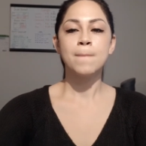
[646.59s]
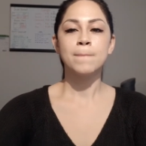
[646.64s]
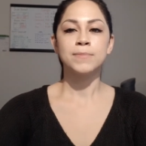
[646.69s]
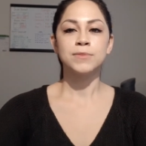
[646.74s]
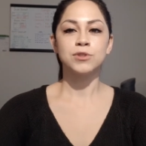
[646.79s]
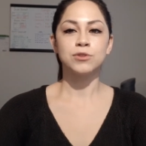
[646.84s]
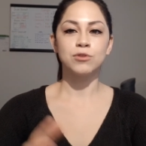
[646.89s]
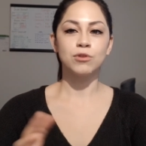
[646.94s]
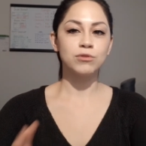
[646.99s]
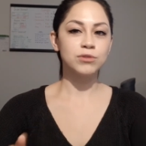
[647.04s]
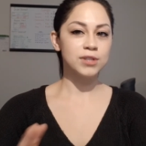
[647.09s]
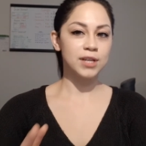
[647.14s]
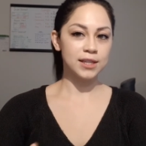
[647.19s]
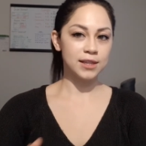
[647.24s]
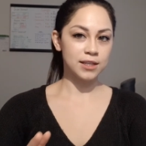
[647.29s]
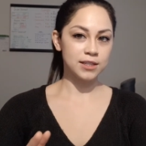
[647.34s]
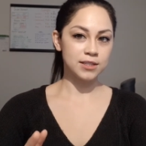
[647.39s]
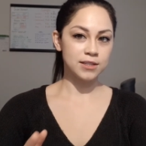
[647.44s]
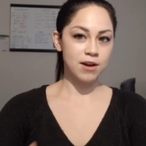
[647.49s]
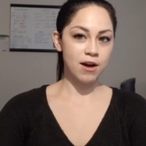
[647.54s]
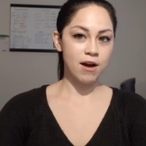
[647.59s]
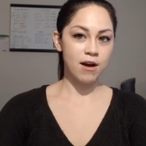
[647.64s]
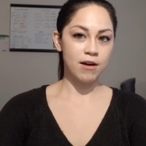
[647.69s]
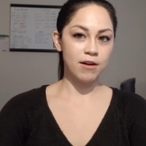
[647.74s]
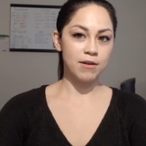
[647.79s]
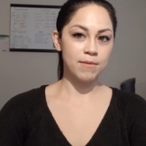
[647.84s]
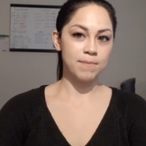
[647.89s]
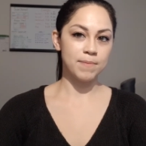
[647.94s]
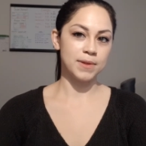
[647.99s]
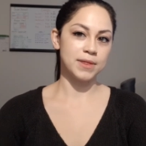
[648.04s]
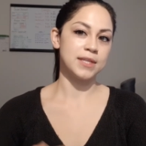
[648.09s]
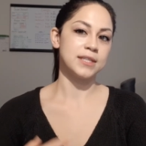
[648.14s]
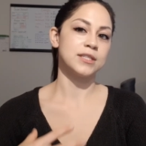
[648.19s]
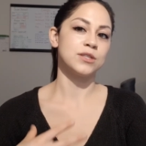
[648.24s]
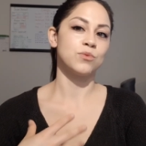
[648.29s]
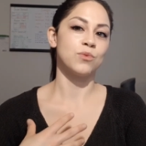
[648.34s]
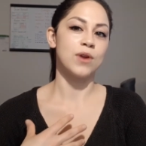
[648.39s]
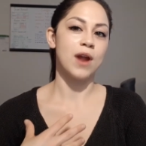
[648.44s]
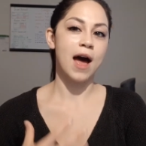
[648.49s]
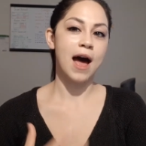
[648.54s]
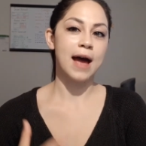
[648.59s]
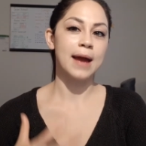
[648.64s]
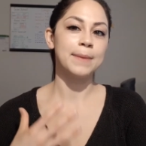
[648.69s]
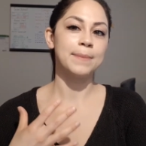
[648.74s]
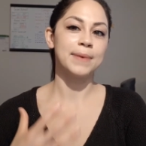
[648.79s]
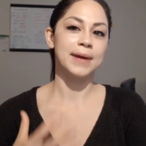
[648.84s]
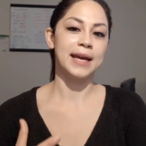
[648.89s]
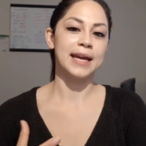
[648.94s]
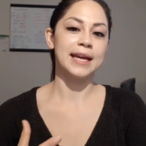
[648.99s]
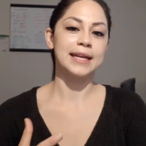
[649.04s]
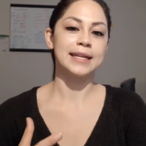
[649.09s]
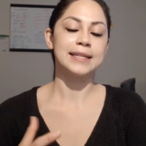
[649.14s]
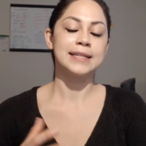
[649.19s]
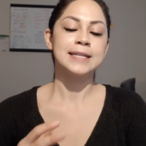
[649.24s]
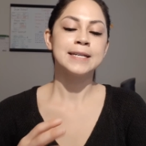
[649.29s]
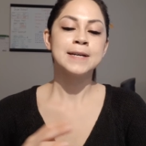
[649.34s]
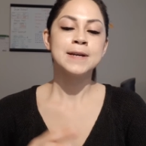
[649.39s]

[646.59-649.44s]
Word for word: So don't take this to heart, but this is what I paid.